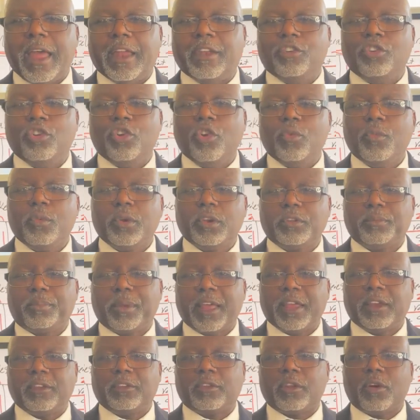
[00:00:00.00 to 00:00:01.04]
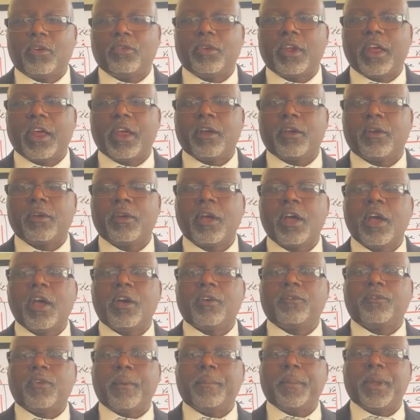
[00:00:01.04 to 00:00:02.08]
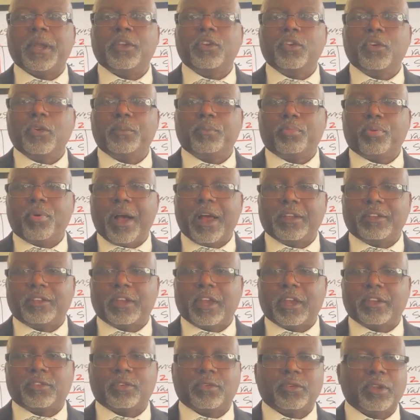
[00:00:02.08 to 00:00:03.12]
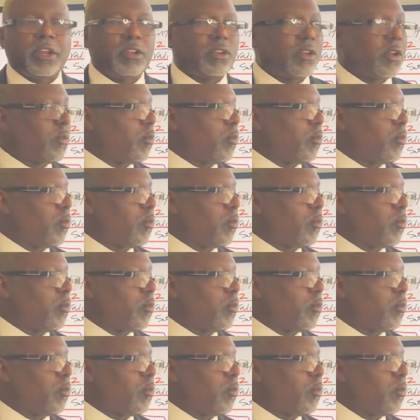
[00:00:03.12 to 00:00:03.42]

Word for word: new ones placed on there from a new processor that they're